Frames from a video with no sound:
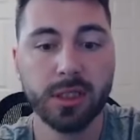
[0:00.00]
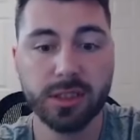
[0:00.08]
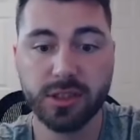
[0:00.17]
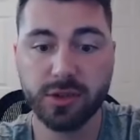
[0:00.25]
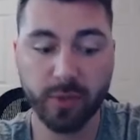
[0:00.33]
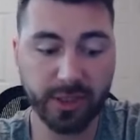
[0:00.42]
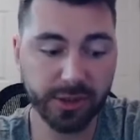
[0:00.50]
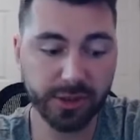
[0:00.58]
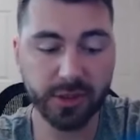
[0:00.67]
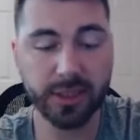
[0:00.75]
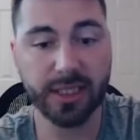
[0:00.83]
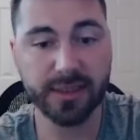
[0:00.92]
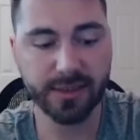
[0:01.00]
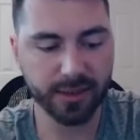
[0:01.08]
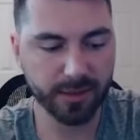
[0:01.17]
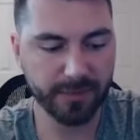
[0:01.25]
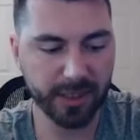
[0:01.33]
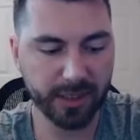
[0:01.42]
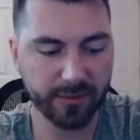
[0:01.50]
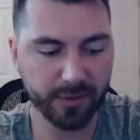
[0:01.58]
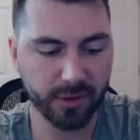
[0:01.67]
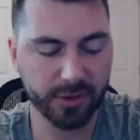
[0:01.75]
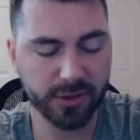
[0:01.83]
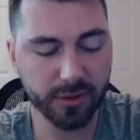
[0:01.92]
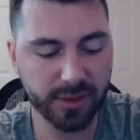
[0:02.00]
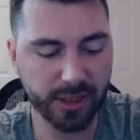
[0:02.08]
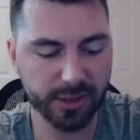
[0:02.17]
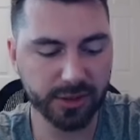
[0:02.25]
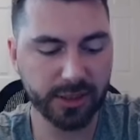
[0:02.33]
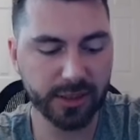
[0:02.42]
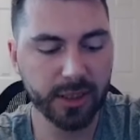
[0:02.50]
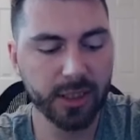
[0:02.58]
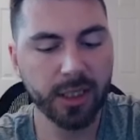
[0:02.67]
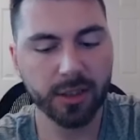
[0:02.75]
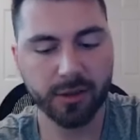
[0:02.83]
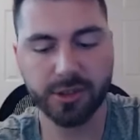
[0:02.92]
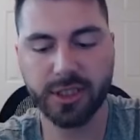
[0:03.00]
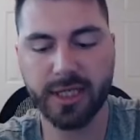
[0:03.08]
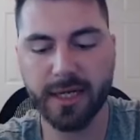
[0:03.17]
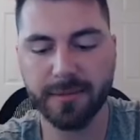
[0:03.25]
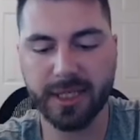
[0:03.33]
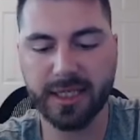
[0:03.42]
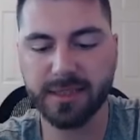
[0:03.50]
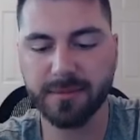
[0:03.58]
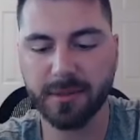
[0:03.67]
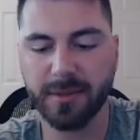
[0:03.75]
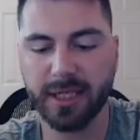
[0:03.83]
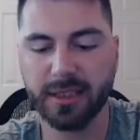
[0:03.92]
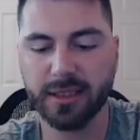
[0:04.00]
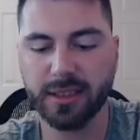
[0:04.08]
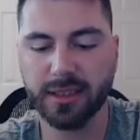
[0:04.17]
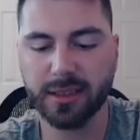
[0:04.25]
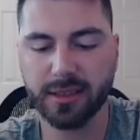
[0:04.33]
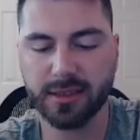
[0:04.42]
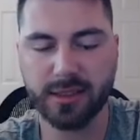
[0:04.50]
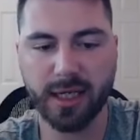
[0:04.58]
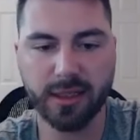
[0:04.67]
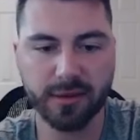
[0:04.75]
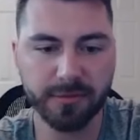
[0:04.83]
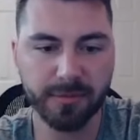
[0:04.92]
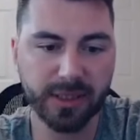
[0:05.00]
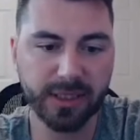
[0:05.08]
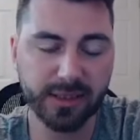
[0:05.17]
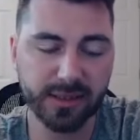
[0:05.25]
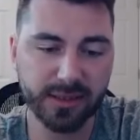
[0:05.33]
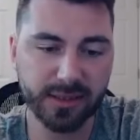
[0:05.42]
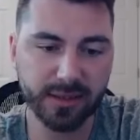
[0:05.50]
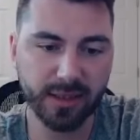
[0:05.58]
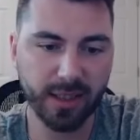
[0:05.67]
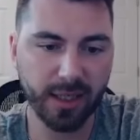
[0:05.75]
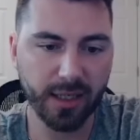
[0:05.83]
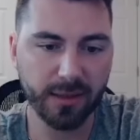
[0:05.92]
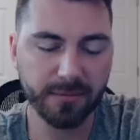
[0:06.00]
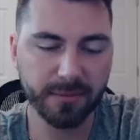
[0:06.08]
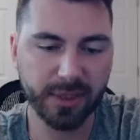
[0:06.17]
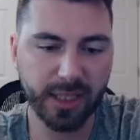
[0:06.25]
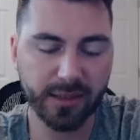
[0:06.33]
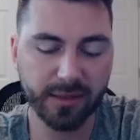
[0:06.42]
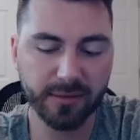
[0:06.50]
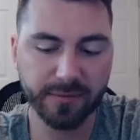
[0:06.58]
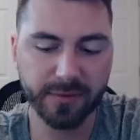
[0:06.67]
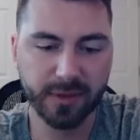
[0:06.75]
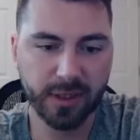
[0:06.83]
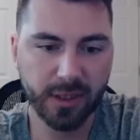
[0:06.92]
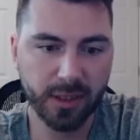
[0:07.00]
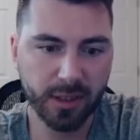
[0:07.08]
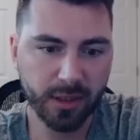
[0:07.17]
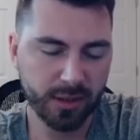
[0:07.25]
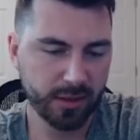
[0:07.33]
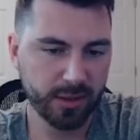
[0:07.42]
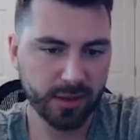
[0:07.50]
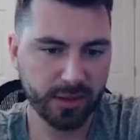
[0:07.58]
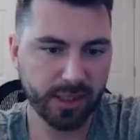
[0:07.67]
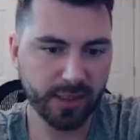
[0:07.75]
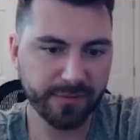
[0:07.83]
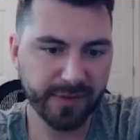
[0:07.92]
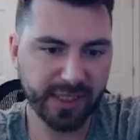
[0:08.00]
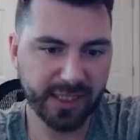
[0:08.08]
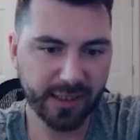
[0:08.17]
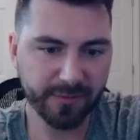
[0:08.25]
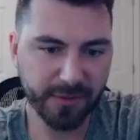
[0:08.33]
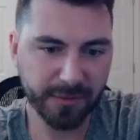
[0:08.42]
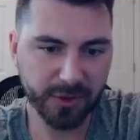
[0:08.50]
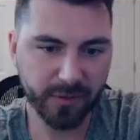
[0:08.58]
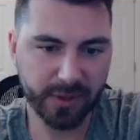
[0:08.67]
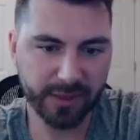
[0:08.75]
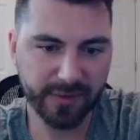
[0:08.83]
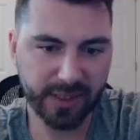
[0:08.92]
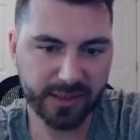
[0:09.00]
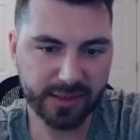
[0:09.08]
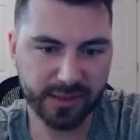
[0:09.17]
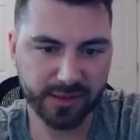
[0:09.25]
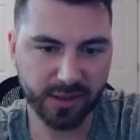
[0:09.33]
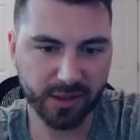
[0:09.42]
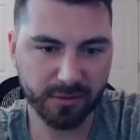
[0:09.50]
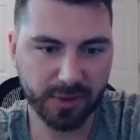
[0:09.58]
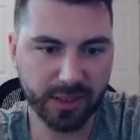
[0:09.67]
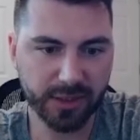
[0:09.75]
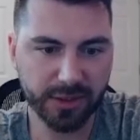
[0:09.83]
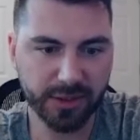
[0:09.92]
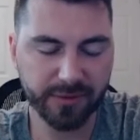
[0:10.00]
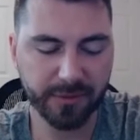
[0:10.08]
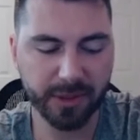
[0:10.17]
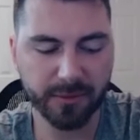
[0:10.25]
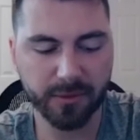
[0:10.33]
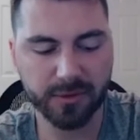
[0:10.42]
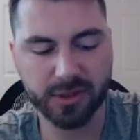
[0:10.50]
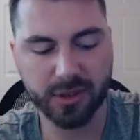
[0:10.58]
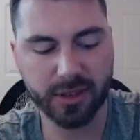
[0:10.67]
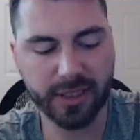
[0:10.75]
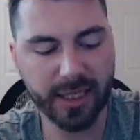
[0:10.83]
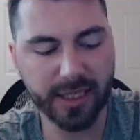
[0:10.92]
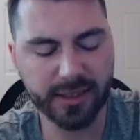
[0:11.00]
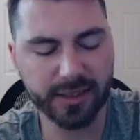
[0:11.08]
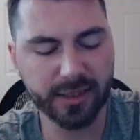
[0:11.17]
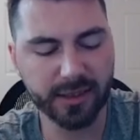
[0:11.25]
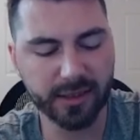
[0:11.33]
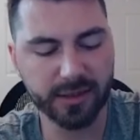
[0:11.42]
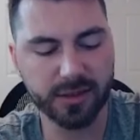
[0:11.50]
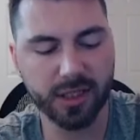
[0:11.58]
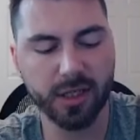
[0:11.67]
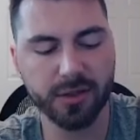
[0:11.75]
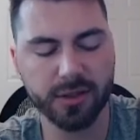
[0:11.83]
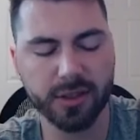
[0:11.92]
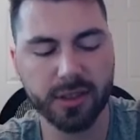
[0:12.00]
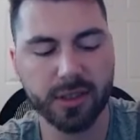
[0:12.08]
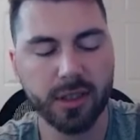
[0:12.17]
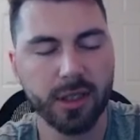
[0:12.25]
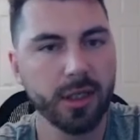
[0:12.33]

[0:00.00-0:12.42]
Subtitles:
Switch, so that's a good competitive card. So is actually Crushing Hammer is, but apparently the style of play is kind of faded out. Flip a coin if heads, discard 1 energy from your opponent's card. Yeah, I think that there's other